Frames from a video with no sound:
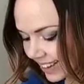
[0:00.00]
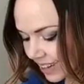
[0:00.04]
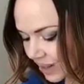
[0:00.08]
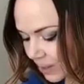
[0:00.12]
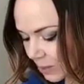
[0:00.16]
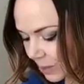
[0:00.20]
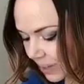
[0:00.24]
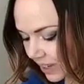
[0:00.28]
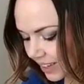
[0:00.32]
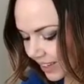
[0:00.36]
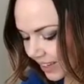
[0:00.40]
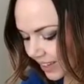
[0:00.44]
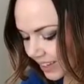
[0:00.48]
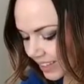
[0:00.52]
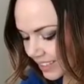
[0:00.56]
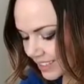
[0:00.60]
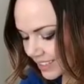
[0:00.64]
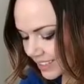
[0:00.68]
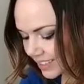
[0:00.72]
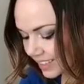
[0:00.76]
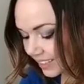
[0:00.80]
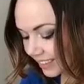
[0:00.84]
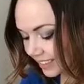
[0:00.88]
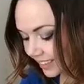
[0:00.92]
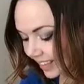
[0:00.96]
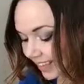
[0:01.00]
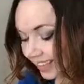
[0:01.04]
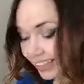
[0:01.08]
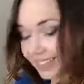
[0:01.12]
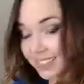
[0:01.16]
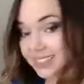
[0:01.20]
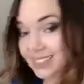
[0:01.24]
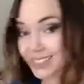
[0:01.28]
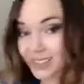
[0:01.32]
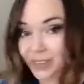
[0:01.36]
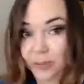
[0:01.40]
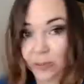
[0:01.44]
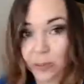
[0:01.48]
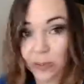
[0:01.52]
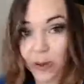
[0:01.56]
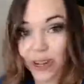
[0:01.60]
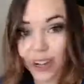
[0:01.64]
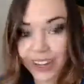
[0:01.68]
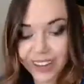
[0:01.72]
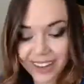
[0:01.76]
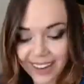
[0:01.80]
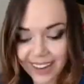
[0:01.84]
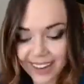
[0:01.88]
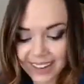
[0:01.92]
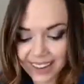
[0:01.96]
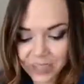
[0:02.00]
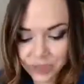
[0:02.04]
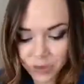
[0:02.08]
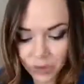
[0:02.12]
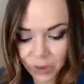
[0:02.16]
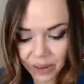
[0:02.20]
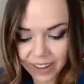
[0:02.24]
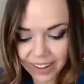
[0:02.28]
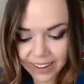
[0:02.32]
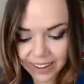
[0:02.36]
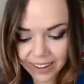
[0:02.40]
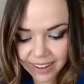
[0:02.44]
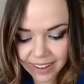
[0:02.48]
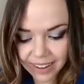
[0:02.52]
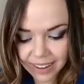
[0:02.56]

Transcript: because it like doesn't work, I swear.